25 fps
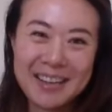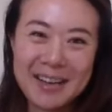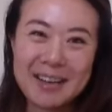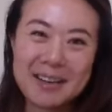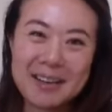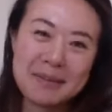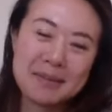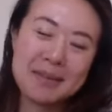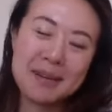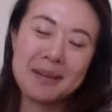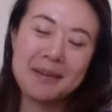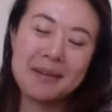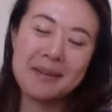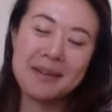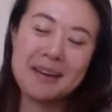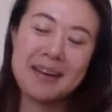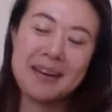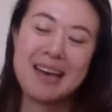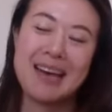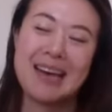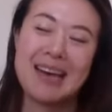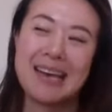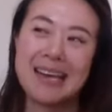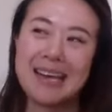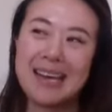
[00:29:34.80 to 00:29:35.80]
So
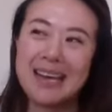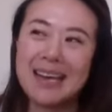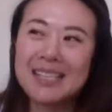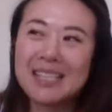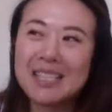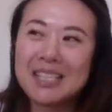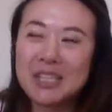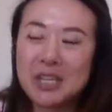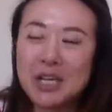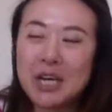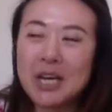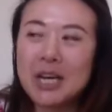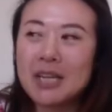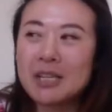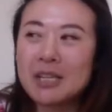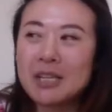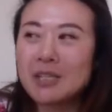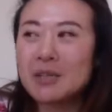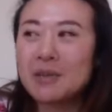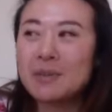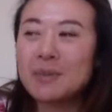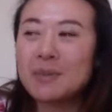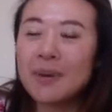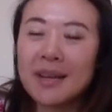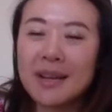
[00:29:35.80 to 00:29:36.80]
it's
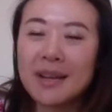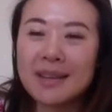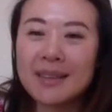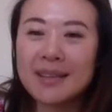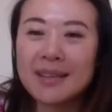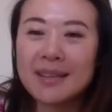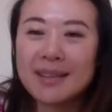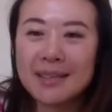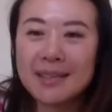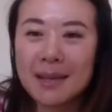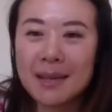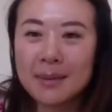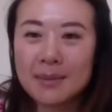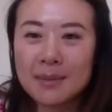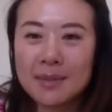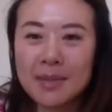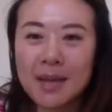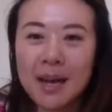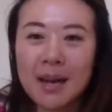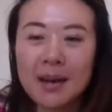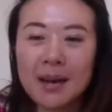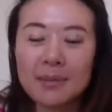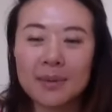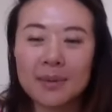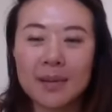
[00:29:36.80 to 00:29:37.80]
changed, but at the same
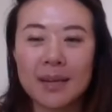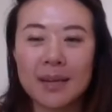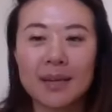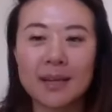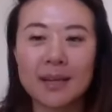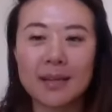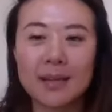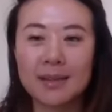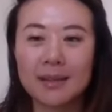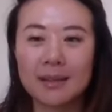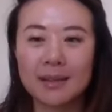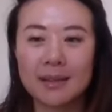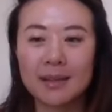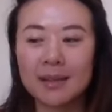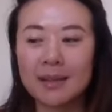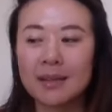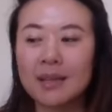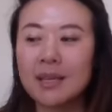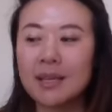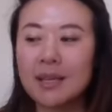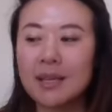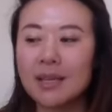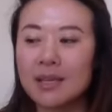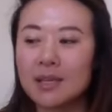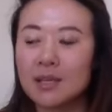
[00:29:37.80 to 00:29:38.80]
time, like
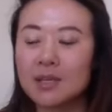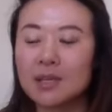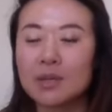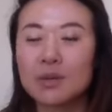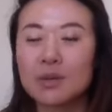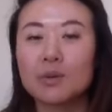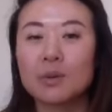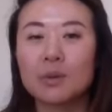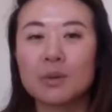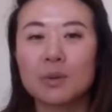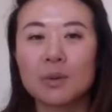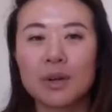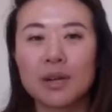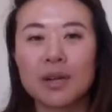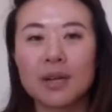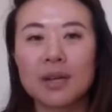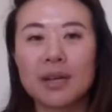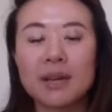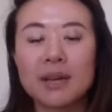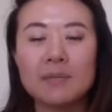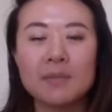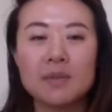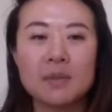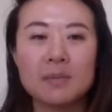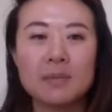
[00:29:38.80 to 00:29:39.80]
the schoolwork
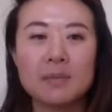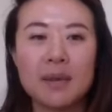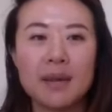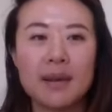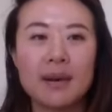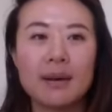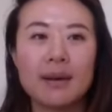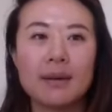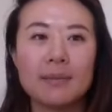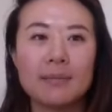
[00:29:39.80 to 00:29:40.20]
keeps me